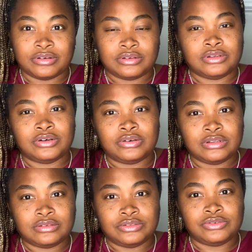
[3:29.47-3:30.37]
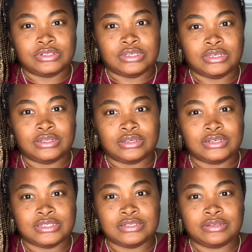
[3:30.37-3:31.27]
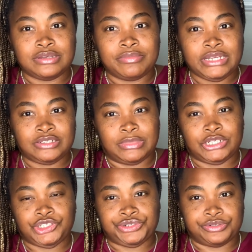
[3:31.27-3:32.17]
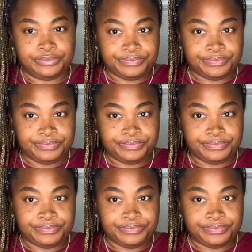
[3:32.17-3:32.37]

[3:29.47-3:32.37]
no, it you could kid it because it, it matches my shirt.